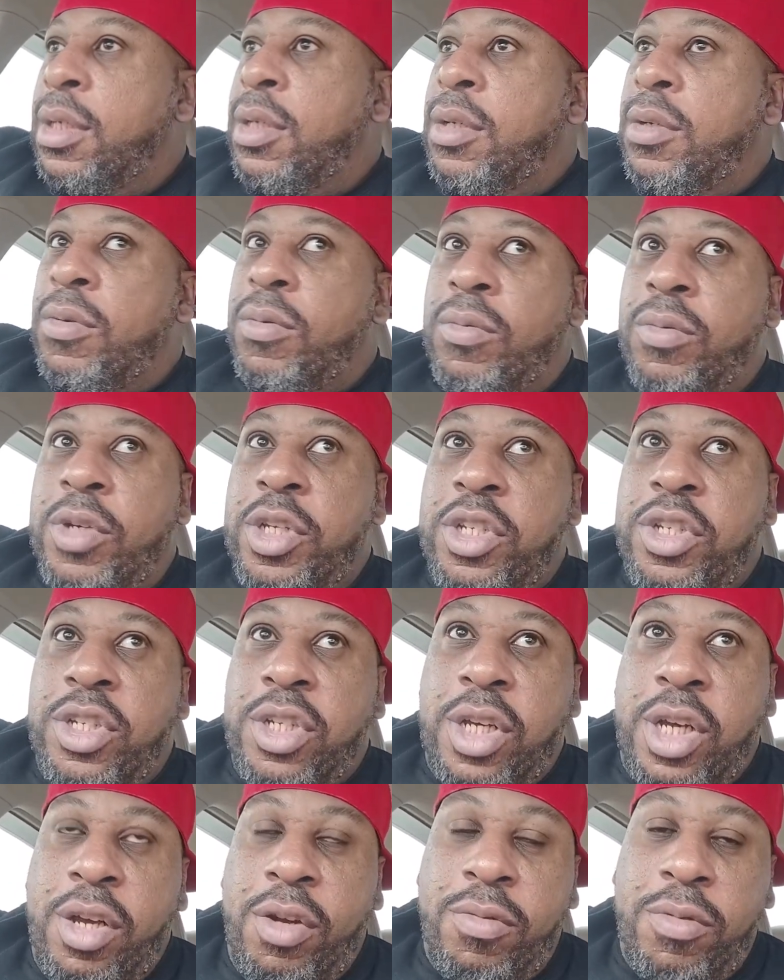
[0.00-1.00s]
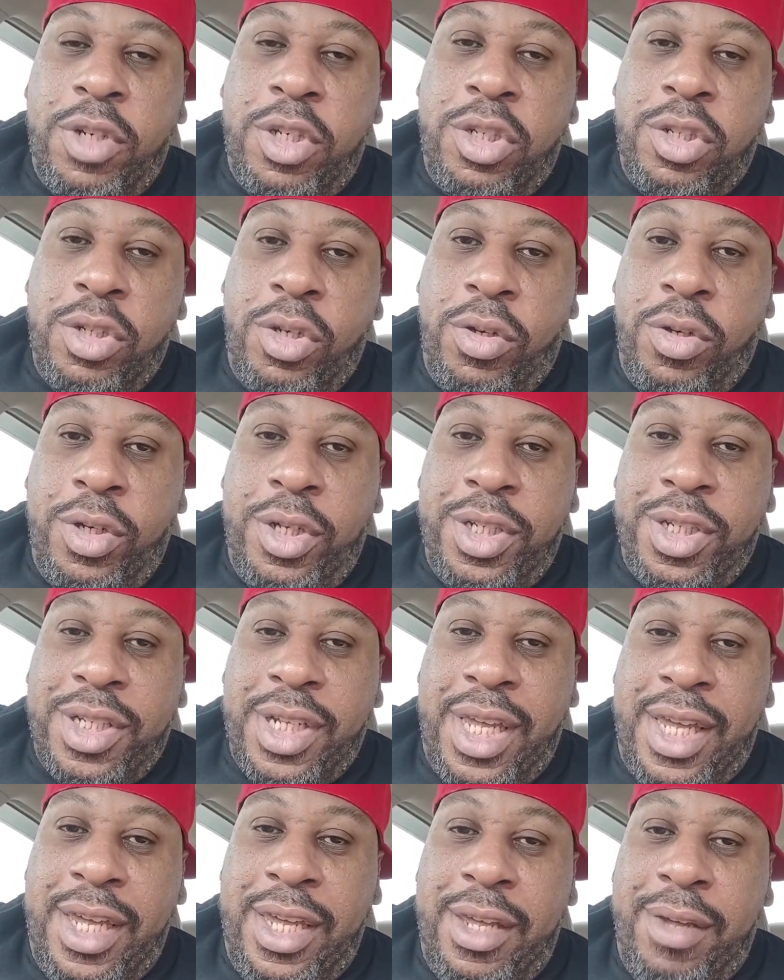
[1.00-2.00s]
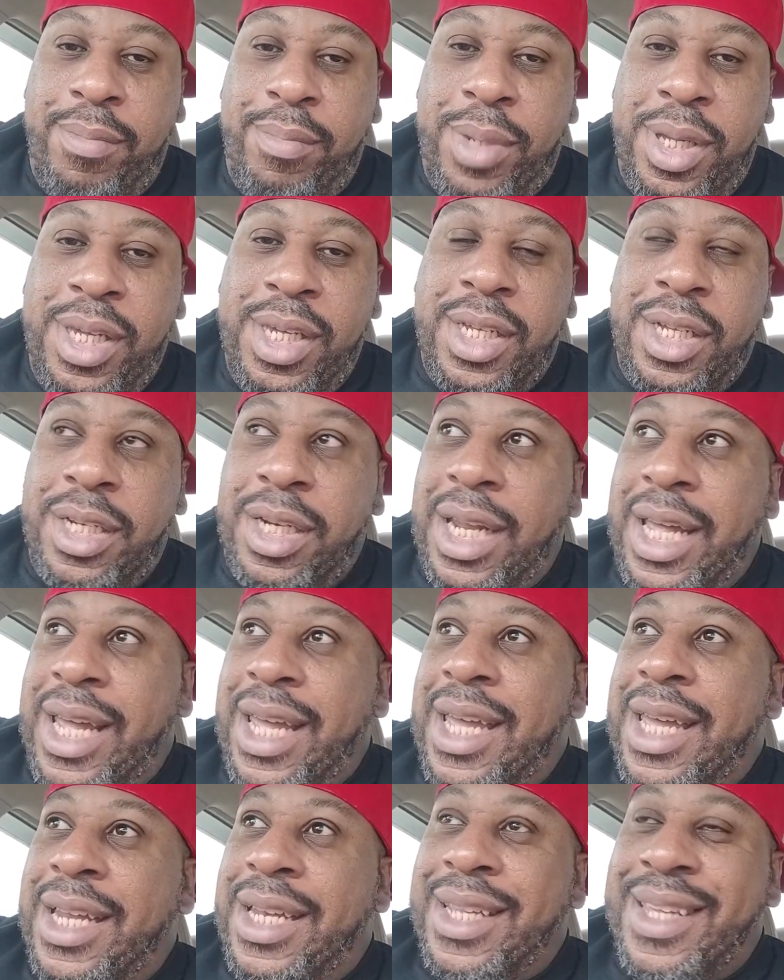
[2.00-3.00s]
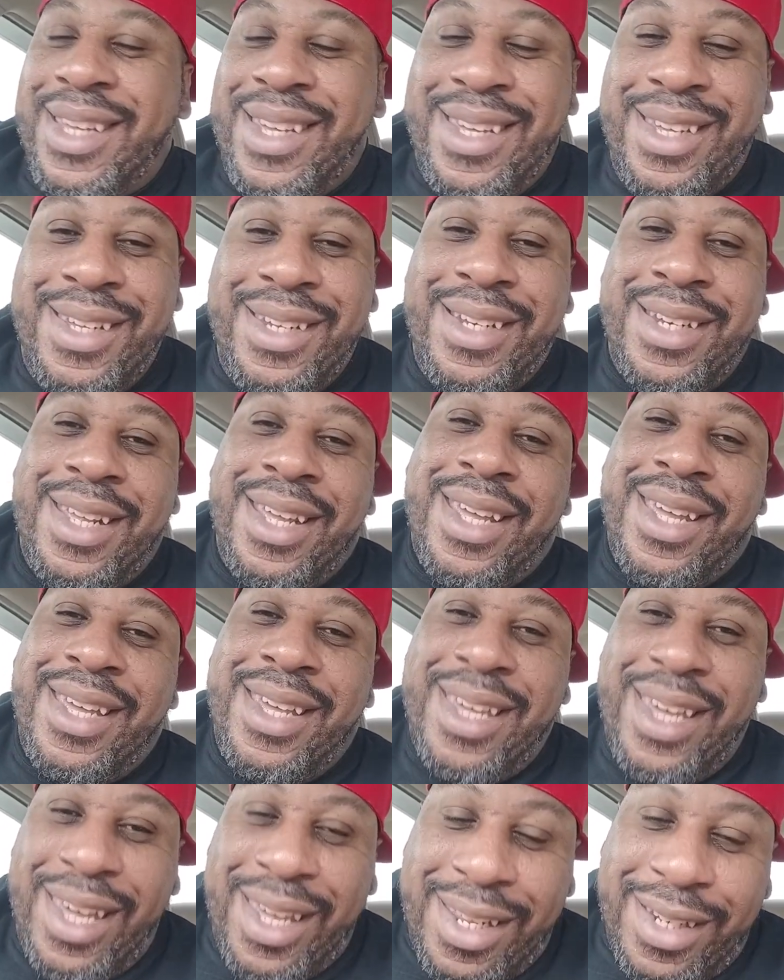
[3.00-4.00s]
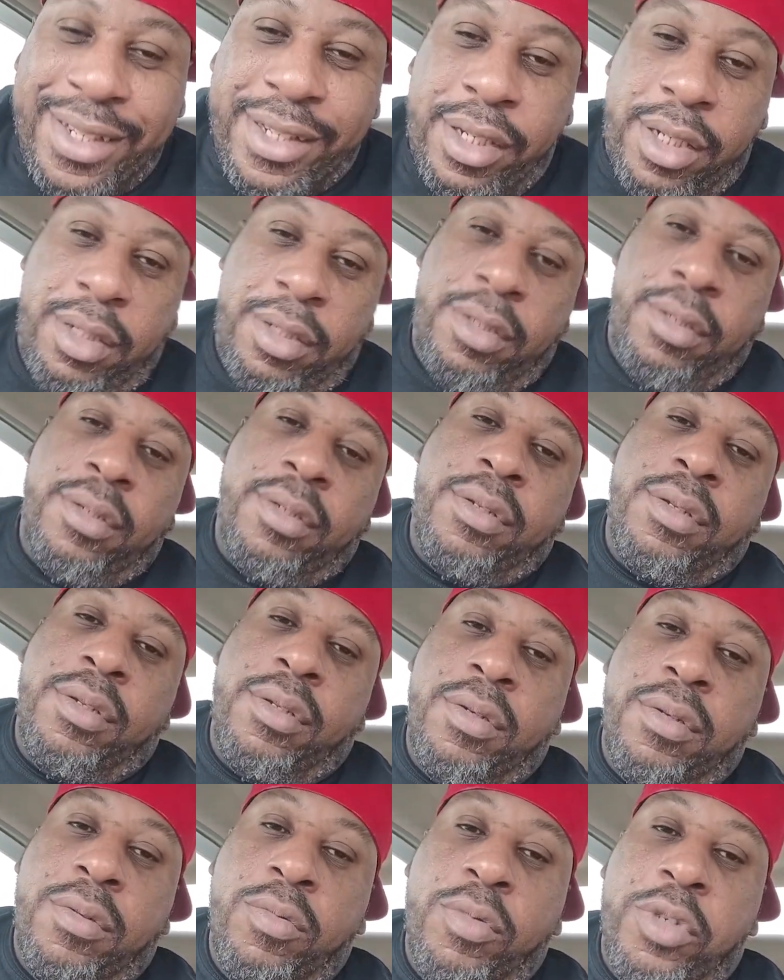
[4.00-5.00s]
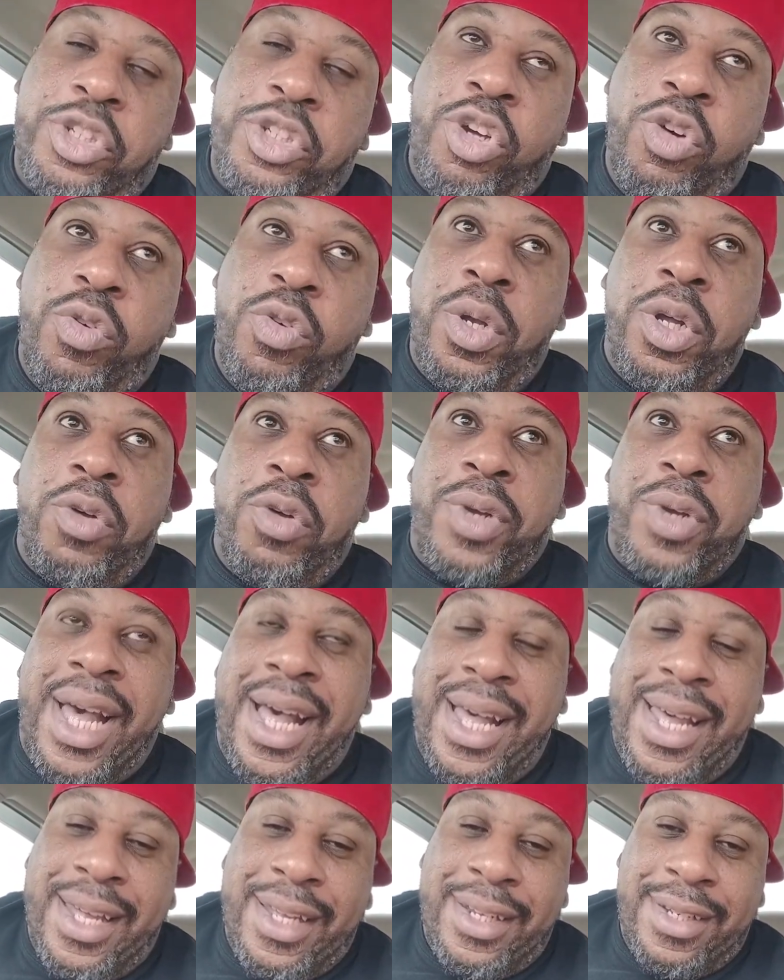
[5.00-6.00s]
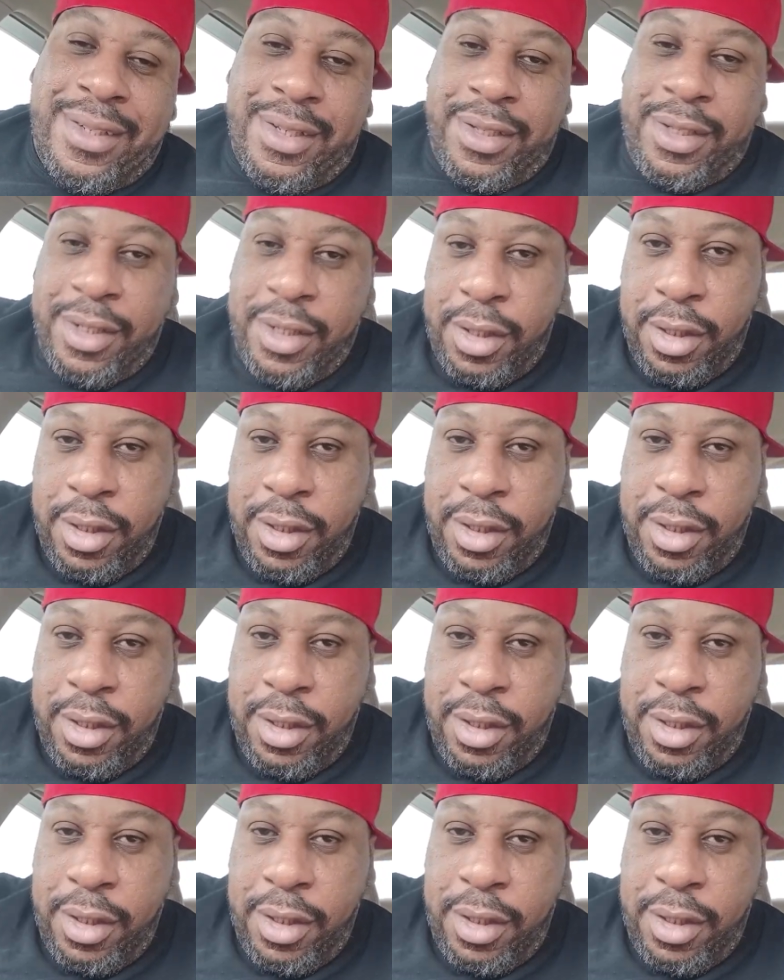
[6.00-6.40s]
We shall rejoice and be glad in it. What's going on, guys?